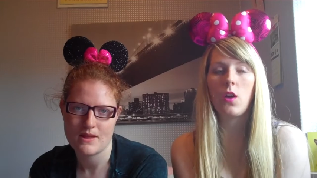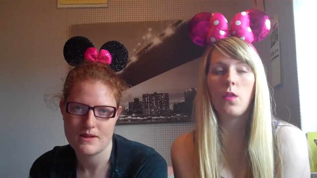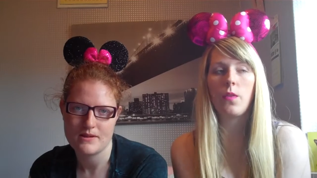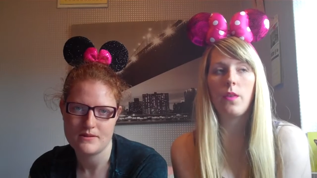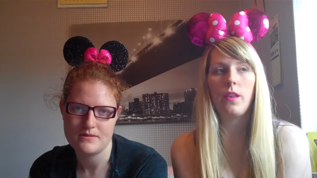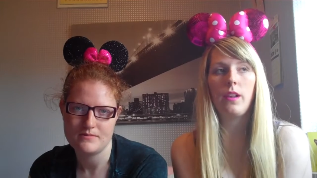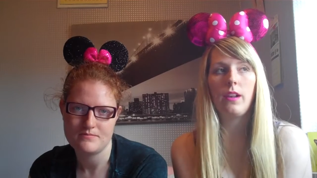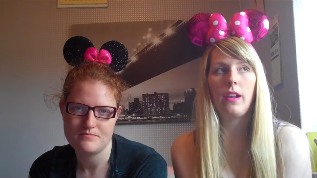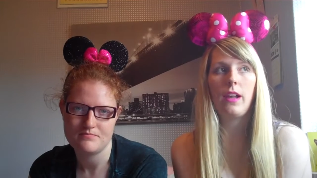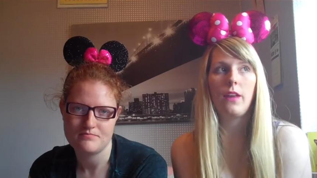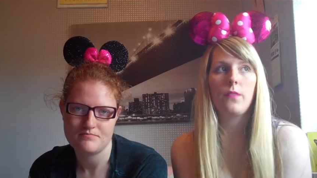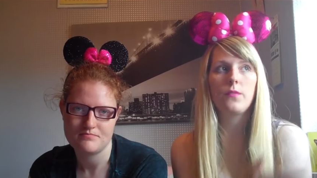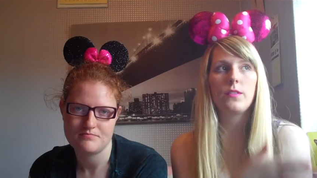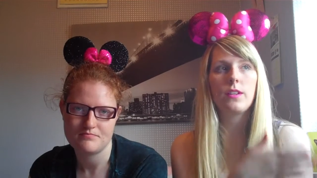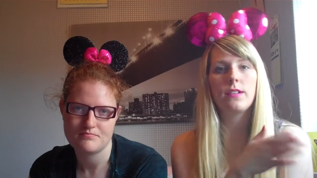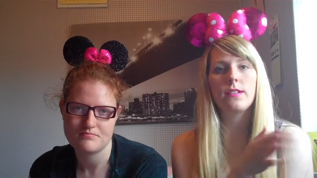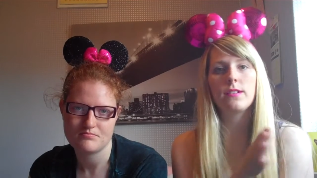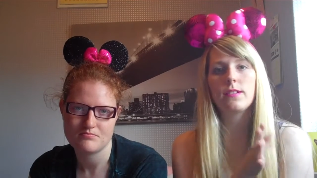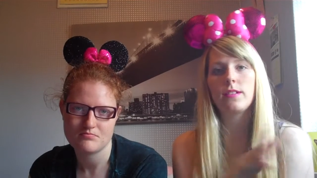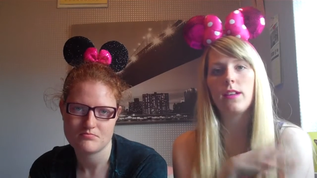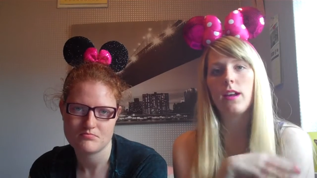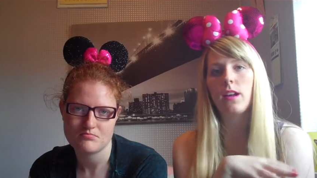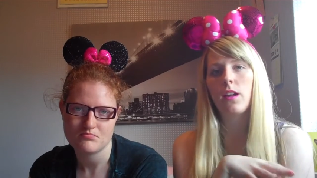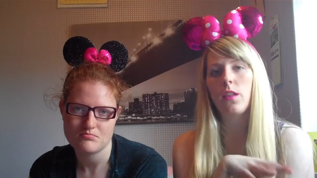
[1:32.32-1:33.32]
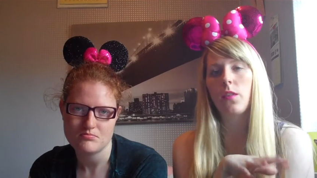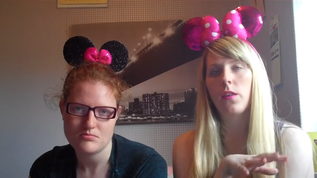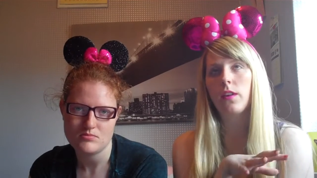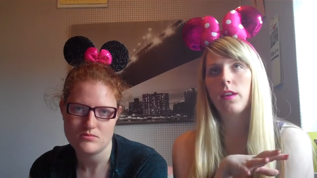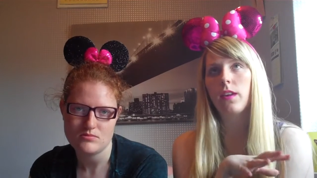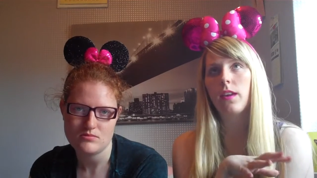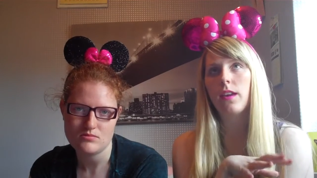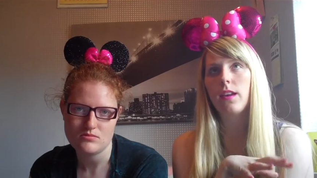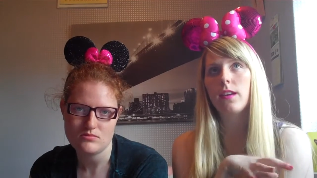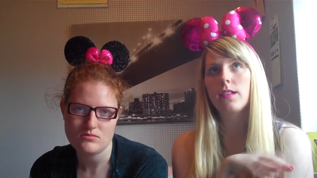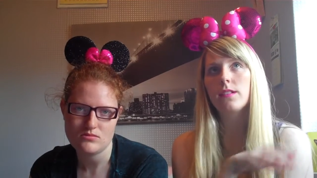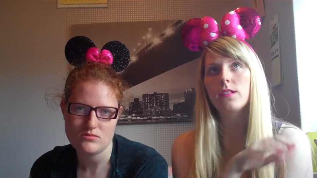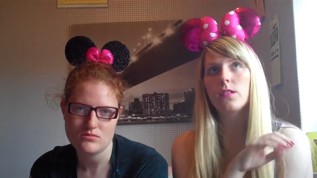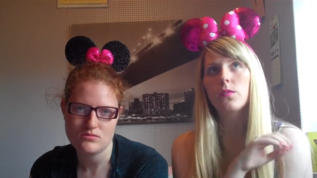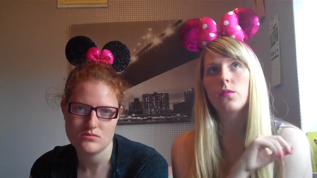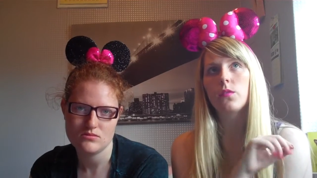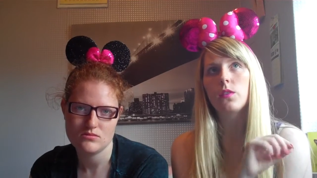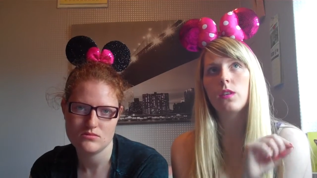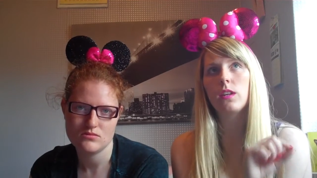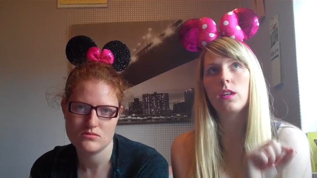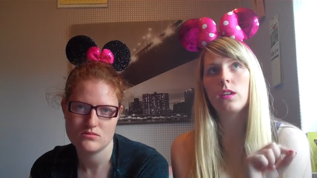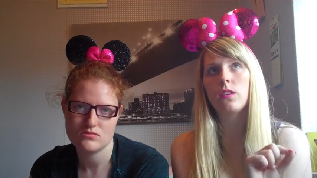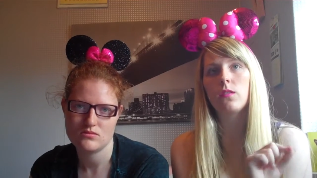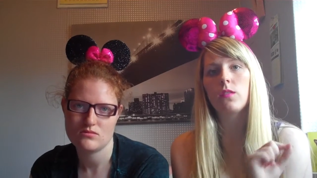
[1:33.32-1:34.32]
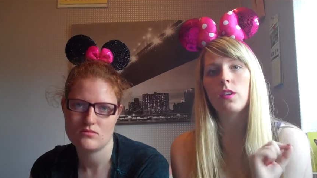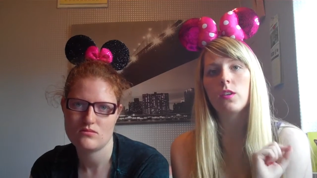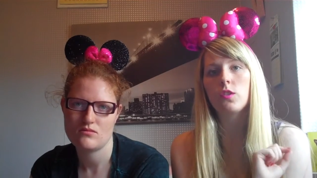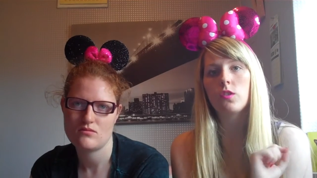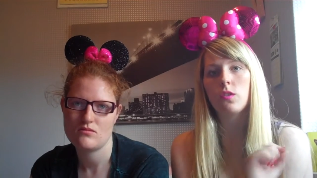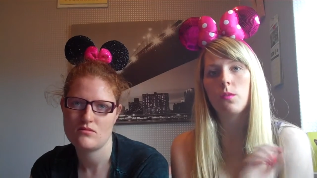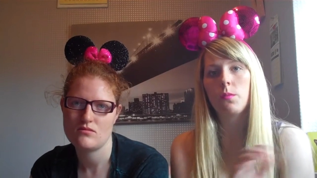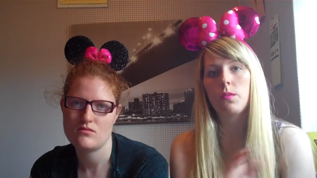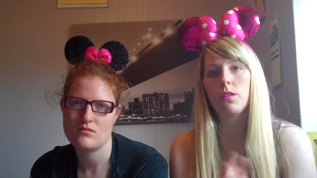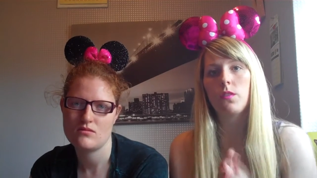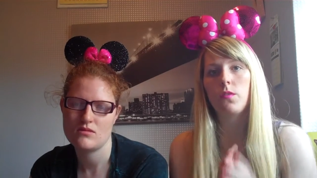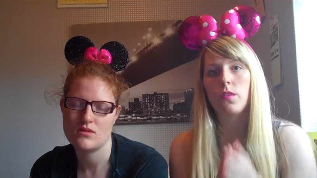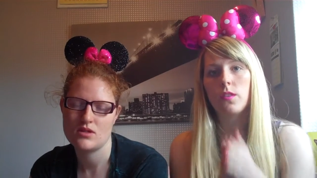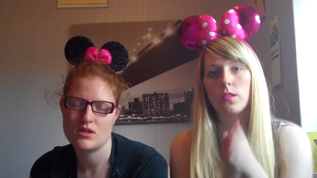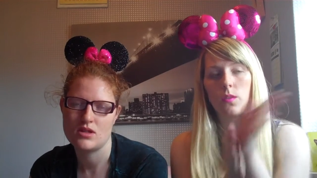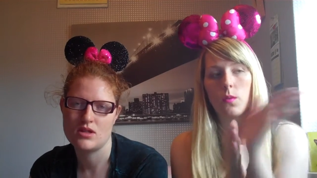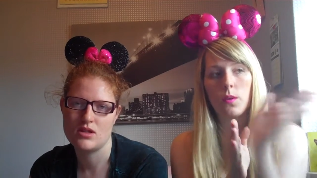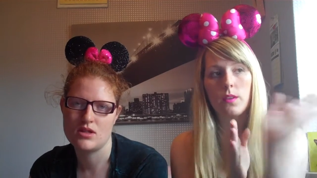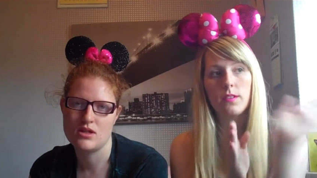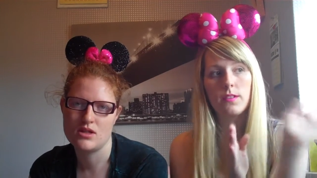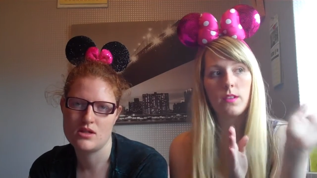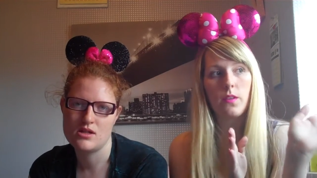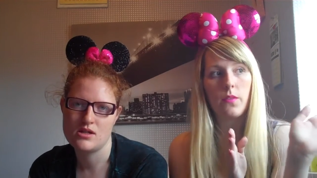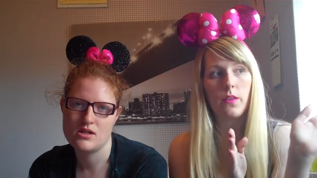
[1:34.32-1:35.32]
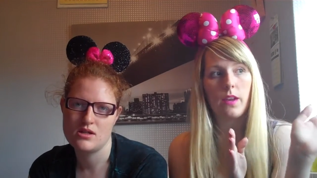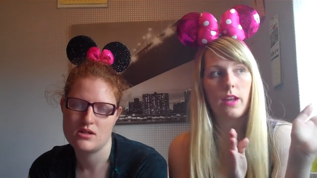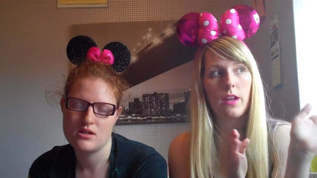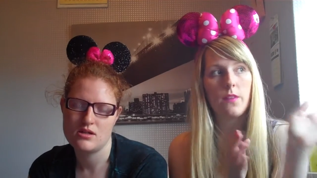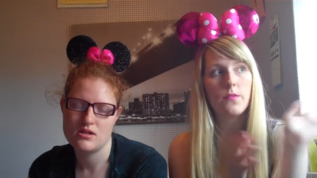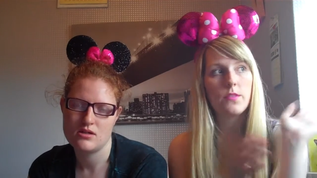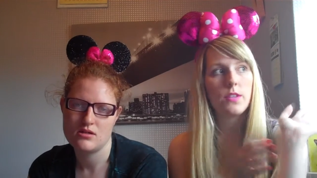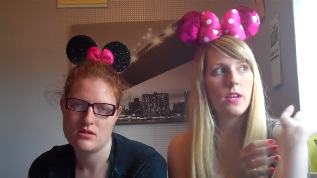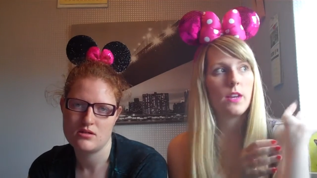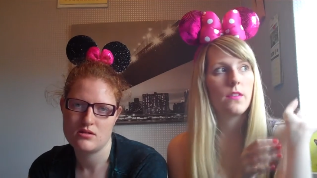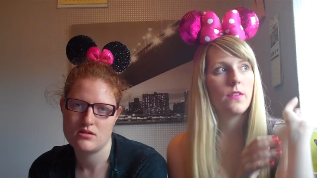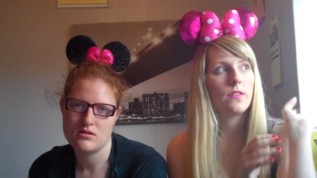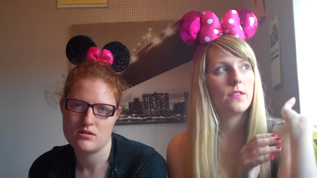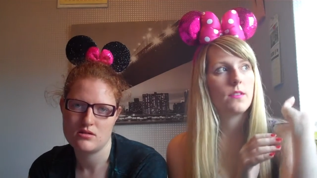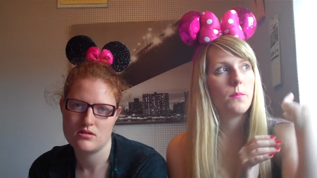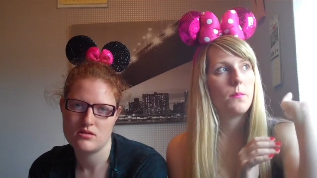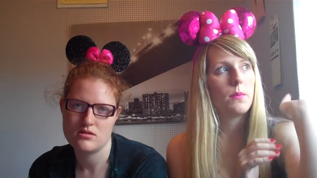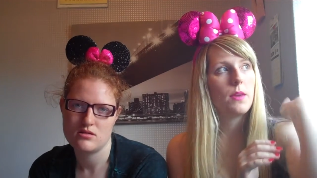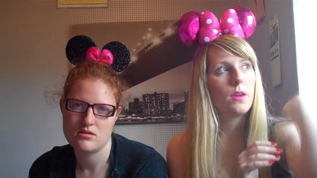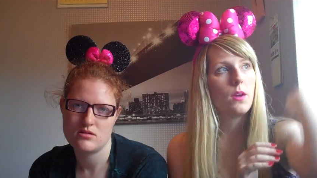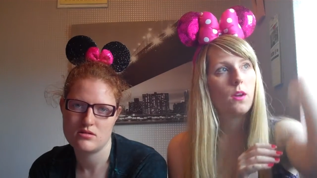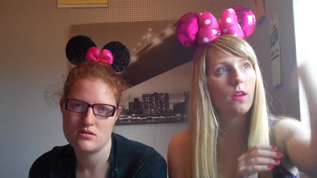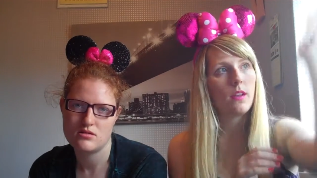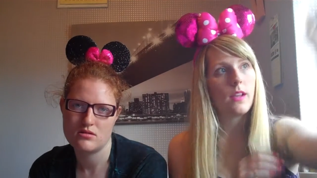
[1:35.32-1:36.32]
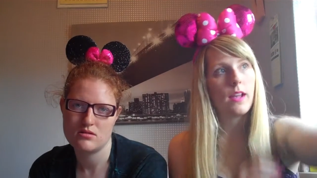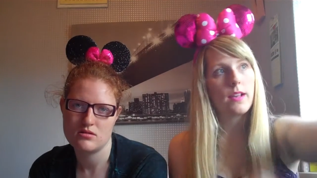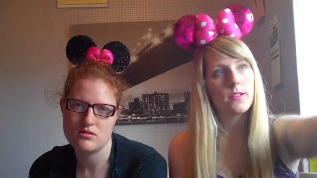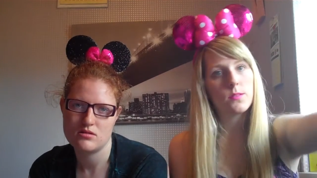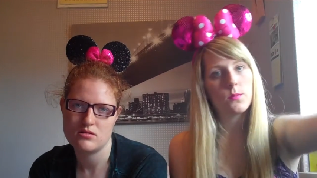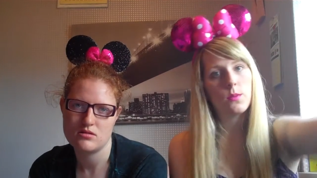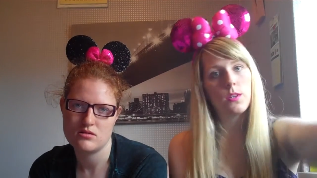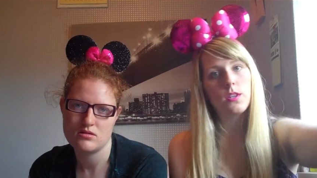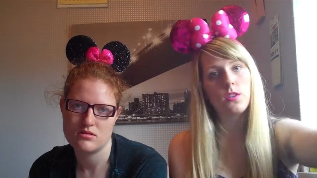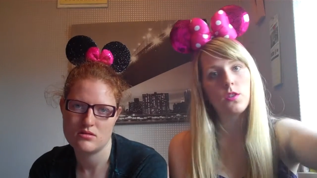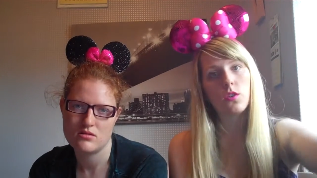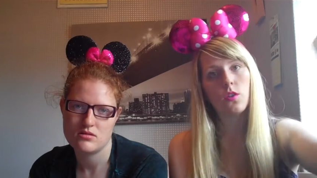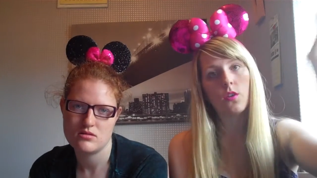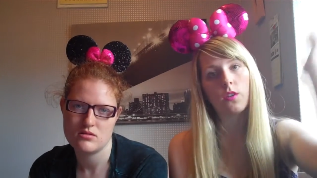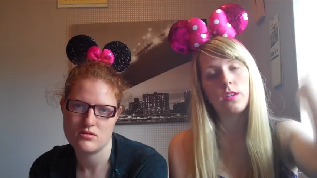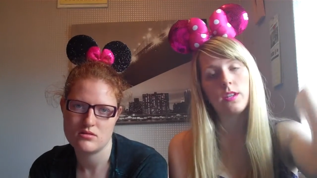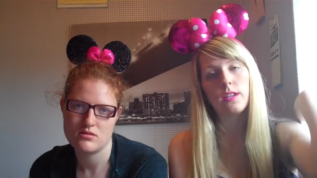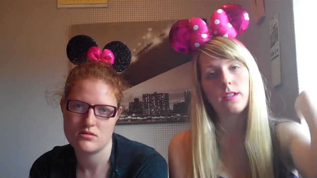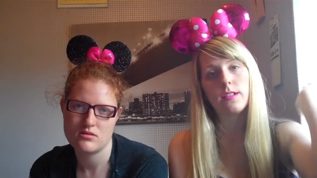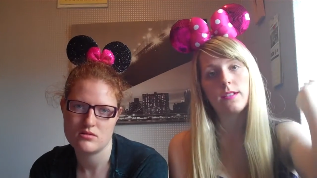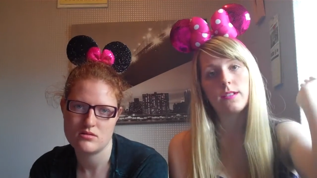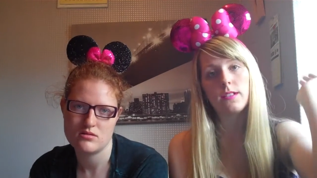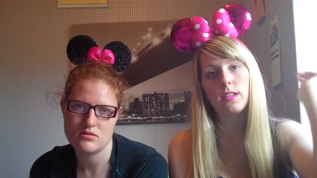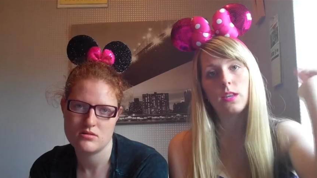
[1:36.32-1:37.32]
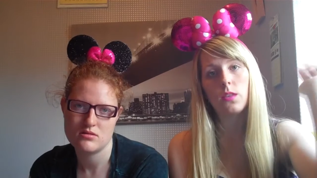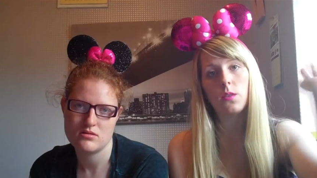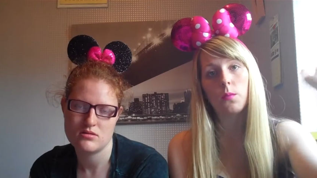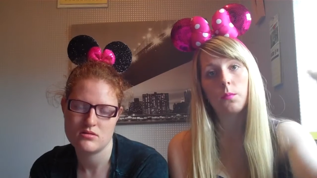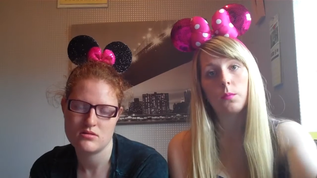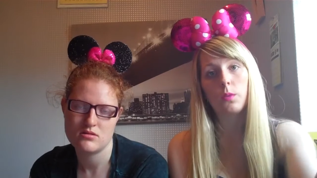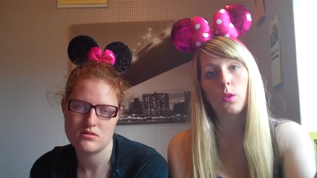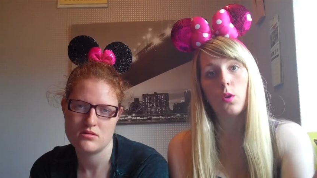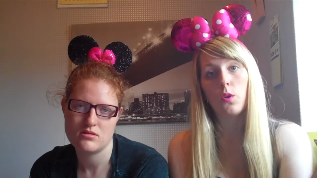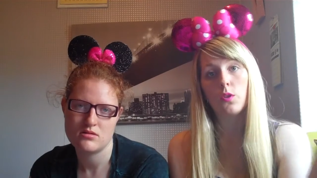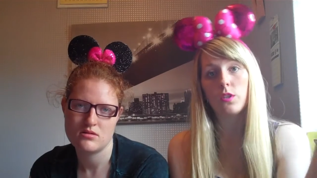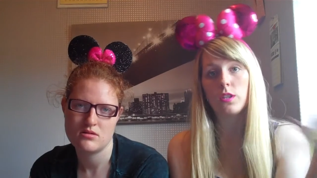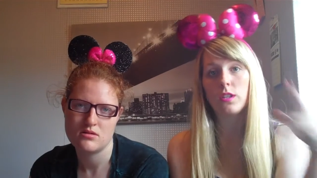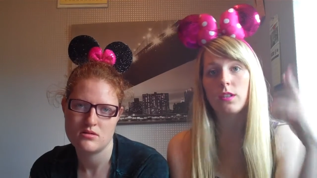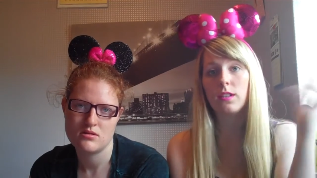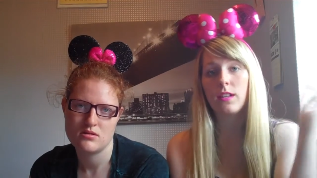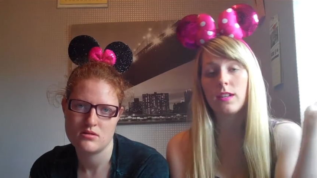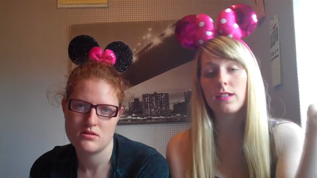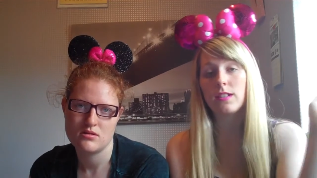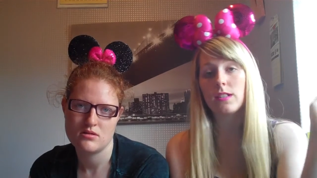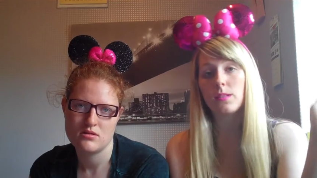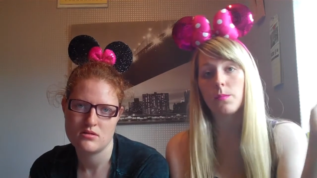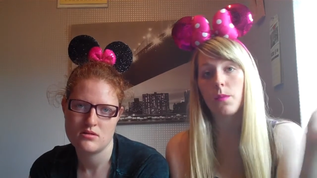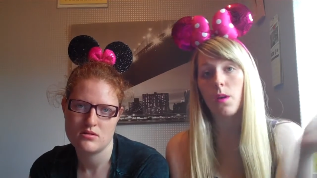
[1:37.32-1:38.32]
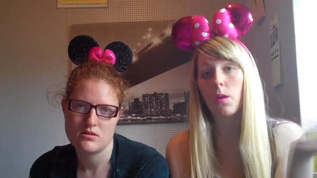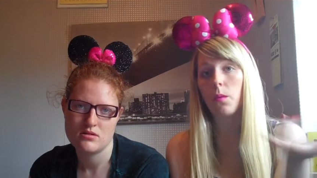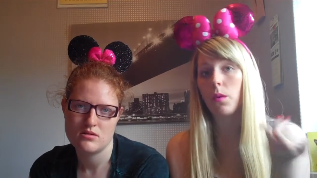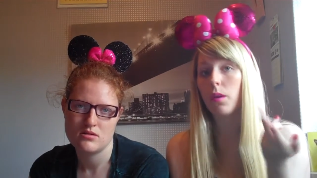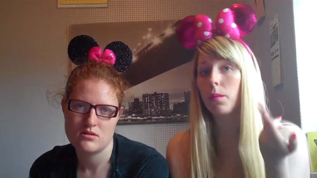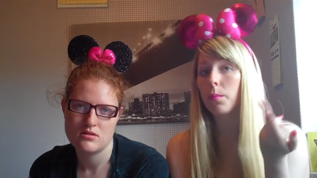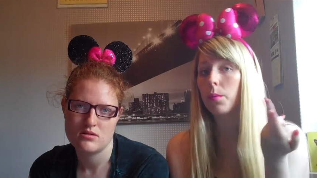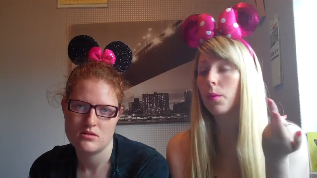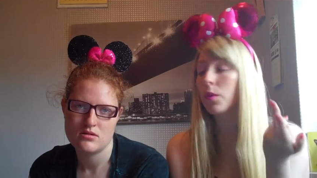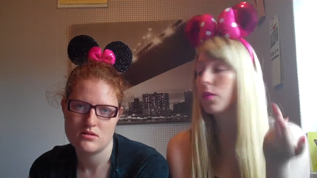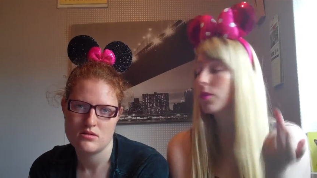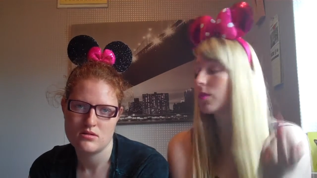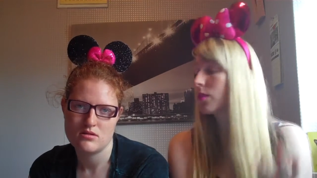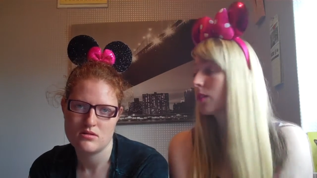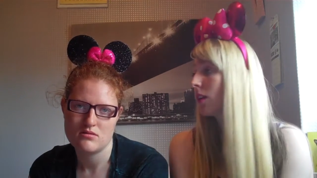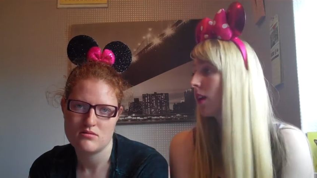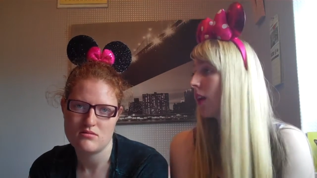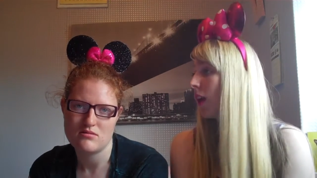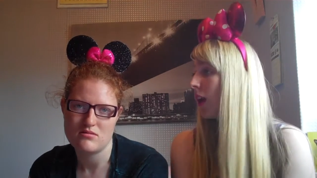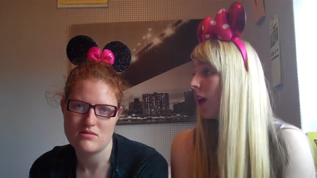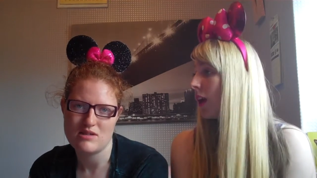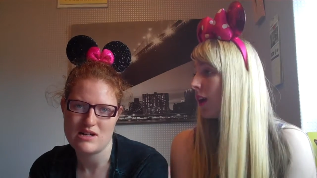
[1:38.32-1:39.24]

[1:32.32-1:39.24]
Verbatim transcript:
Speaker 1: on the left hand side, I think it is, of the restaurant when you first go in, sit on the left, and there's a big glass window and you can see them loading the It's a Small World butts.